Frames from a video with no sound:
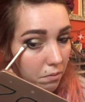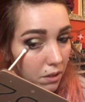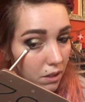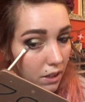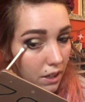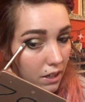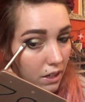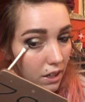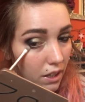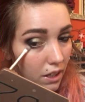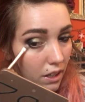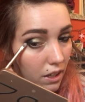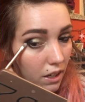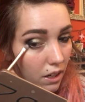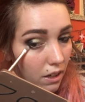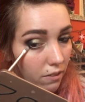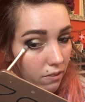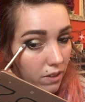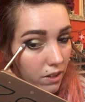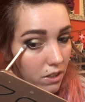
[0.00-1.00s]
blending it
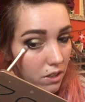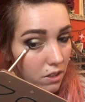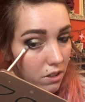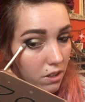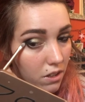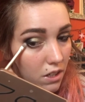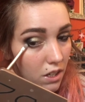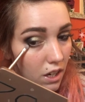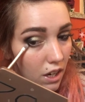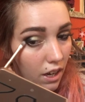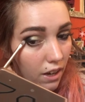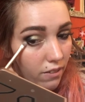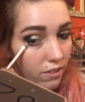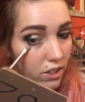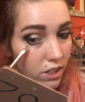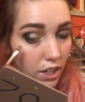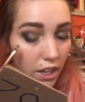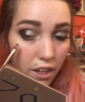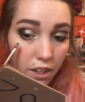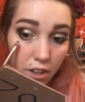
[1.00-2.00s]
up into the top
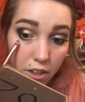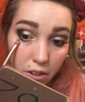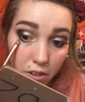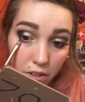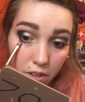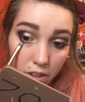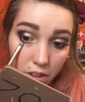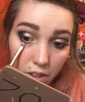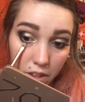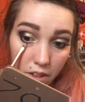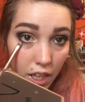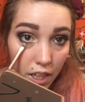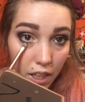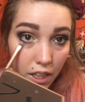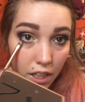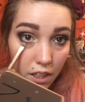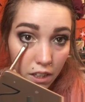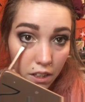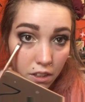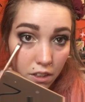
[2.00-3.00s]
shadow,
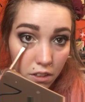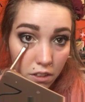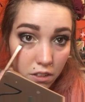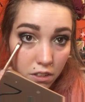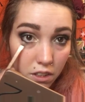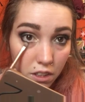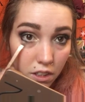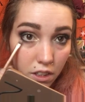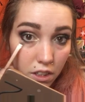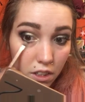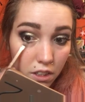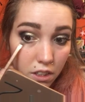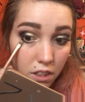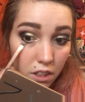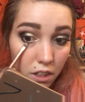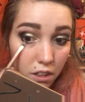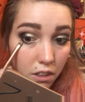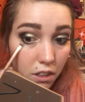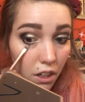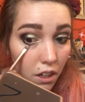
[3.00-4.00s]
and then using it
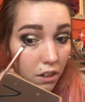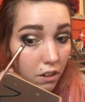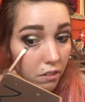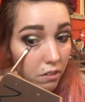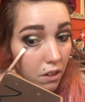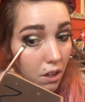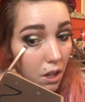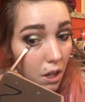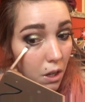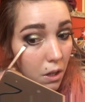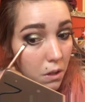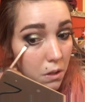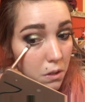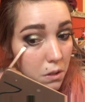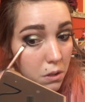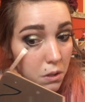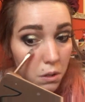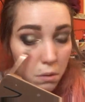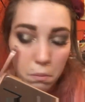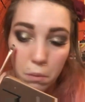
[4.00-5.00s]
to just kind of
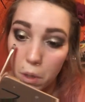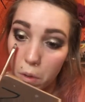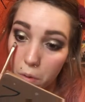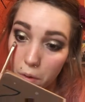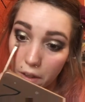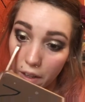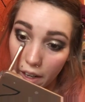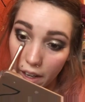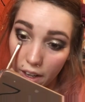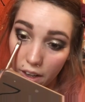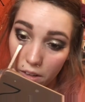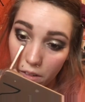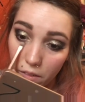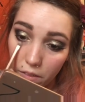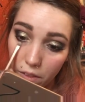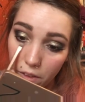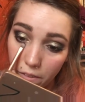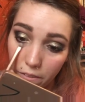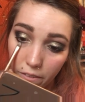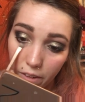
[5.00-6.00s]
smoke
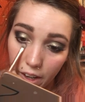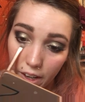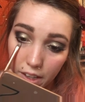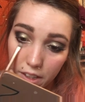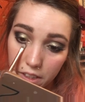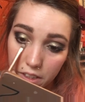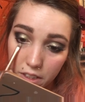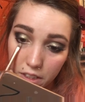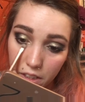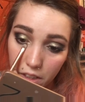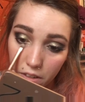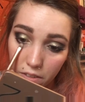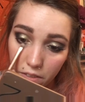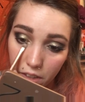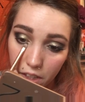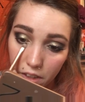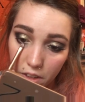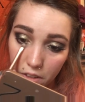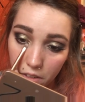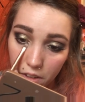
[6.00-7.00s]
out the rest of
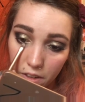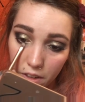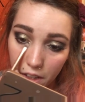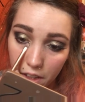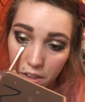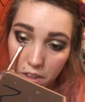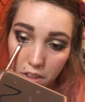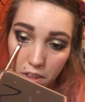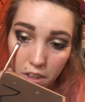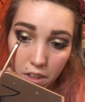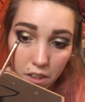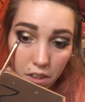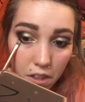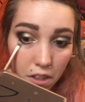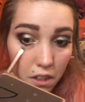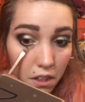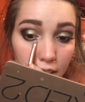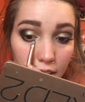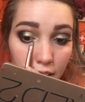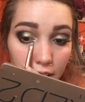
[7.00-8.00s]
my lower lash line.
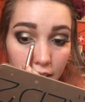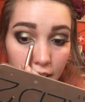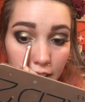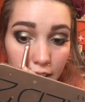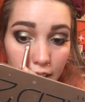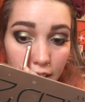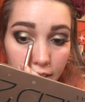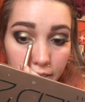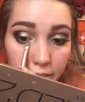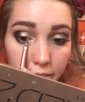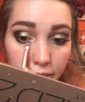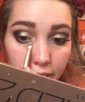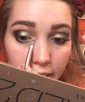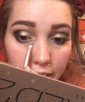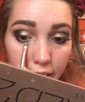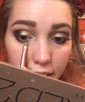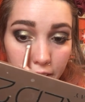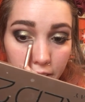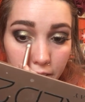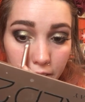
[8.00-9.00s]
And then Half
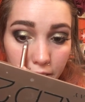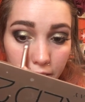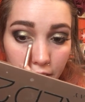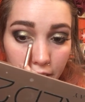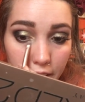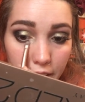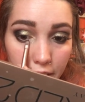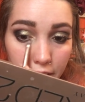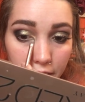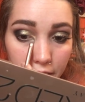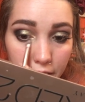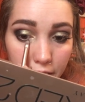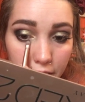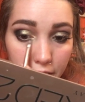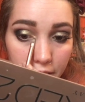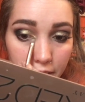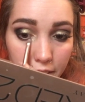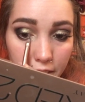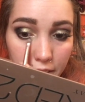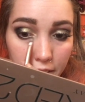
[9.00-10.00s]
Baked right in
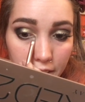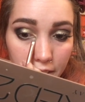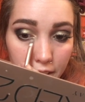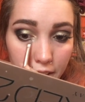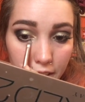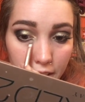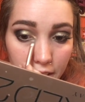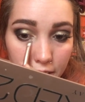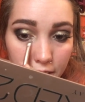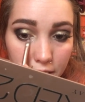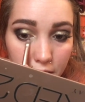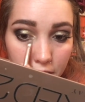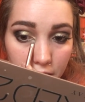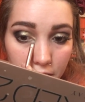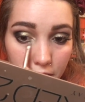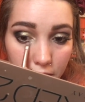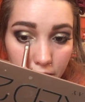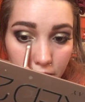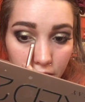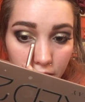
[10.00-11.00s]
here,
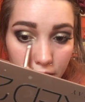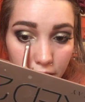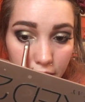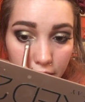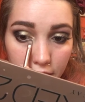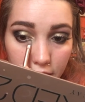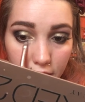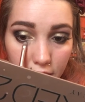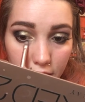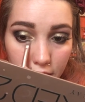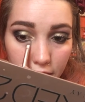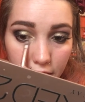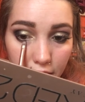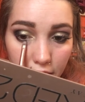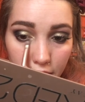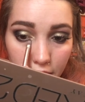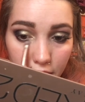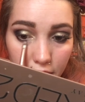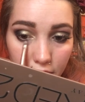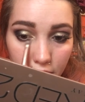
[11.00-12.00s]
just to bring it all
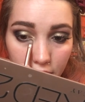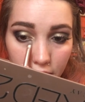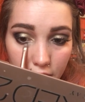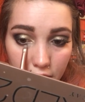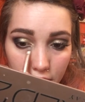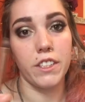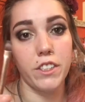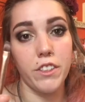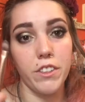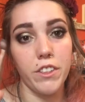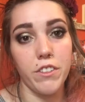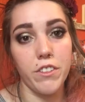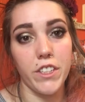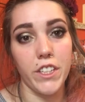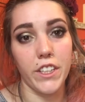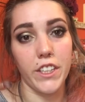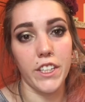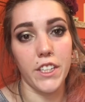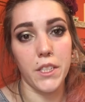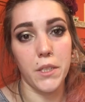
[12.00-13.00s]
together. Still
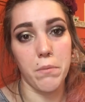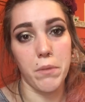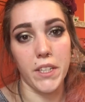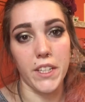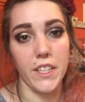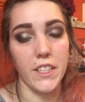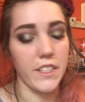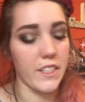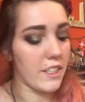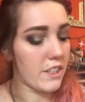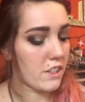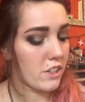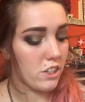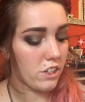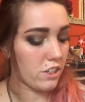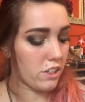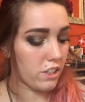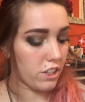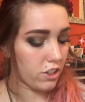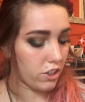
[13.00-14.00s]
using this because it's
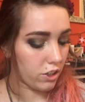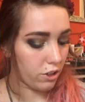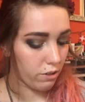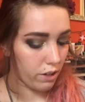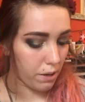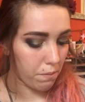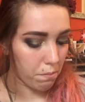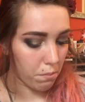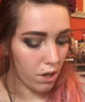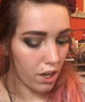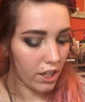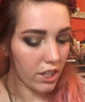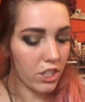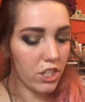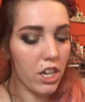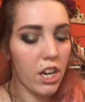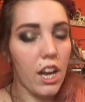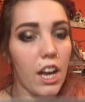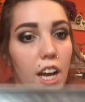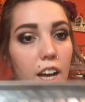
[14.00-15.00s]
just such a great
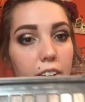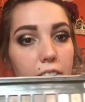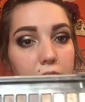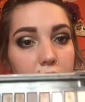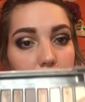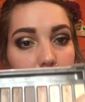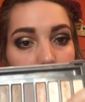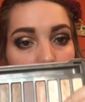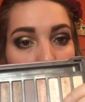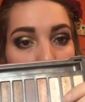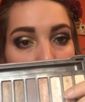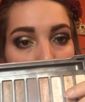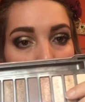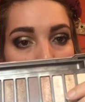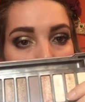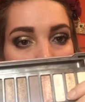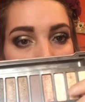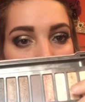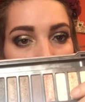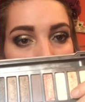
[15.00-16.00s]
brush. I'm gonna use
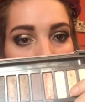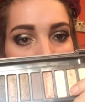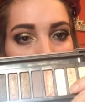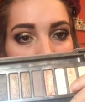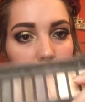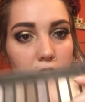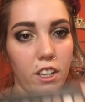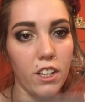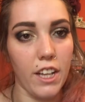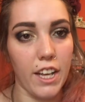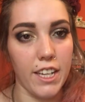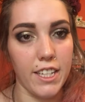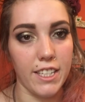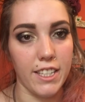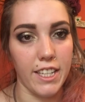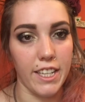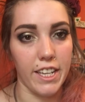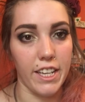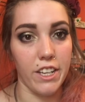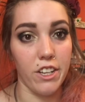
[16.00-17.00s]
Booty Call as
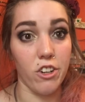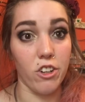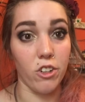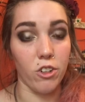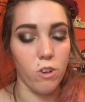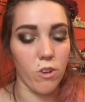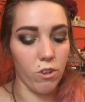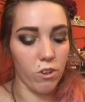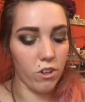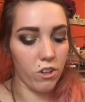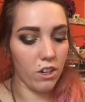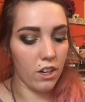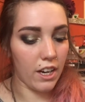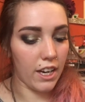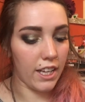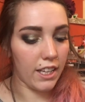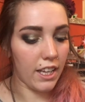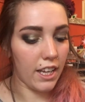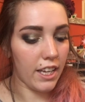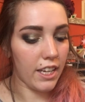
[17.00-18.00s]
the inner corner
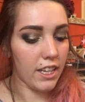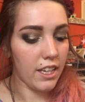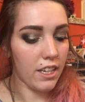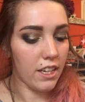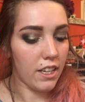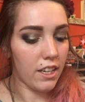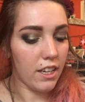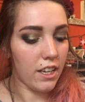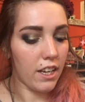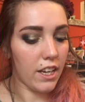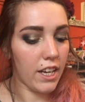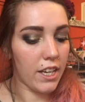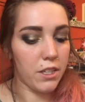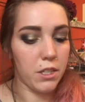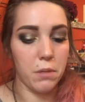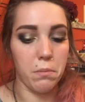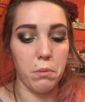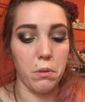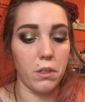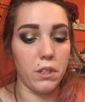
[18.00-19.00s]
highlight and
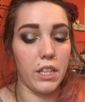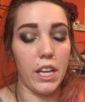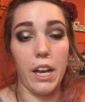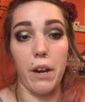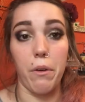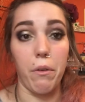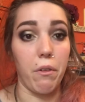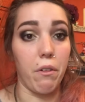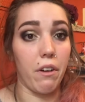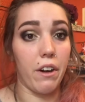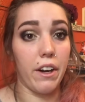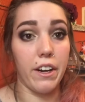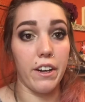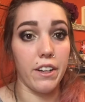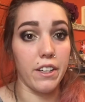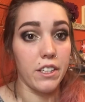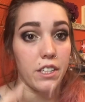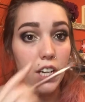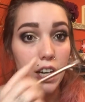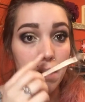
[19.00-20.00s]
just put that right
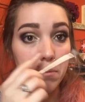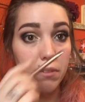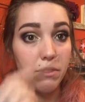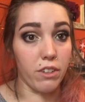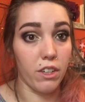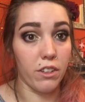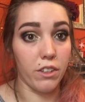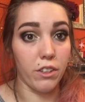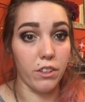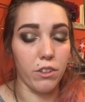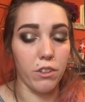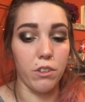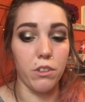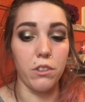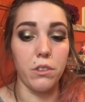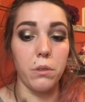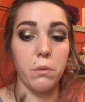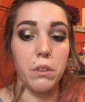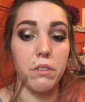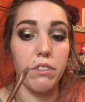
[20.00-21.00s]
on top of all the
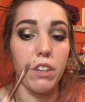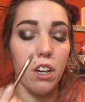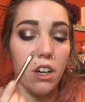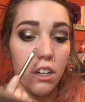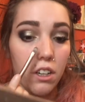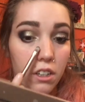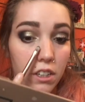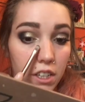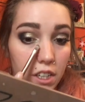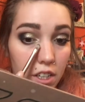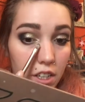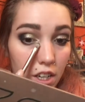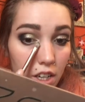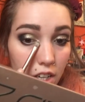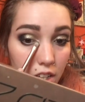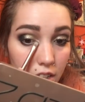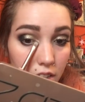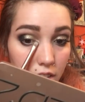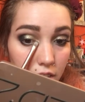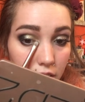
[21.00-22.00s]
gold that we've already
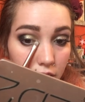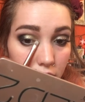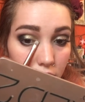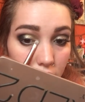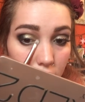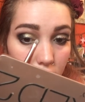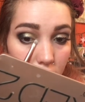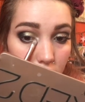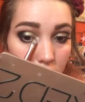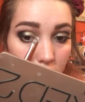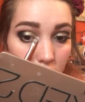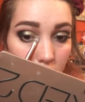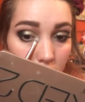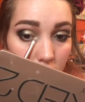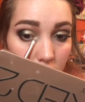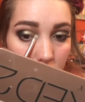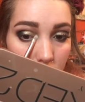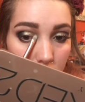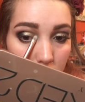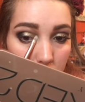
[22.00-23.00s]
got in the inner corner,
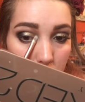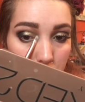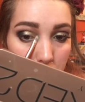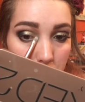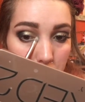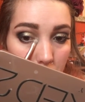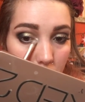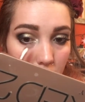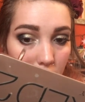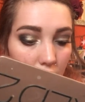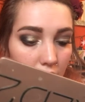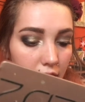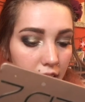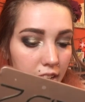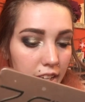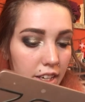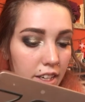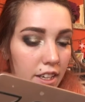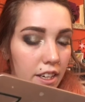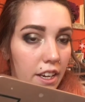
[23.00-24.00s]
just to
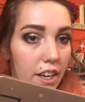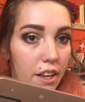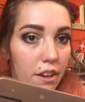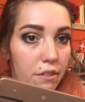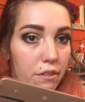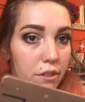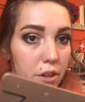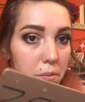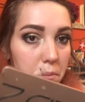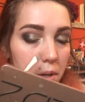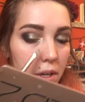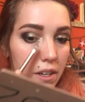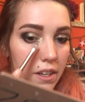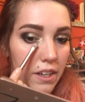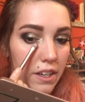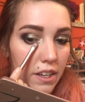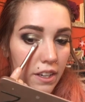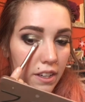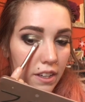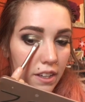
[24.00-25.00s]
blind everybody.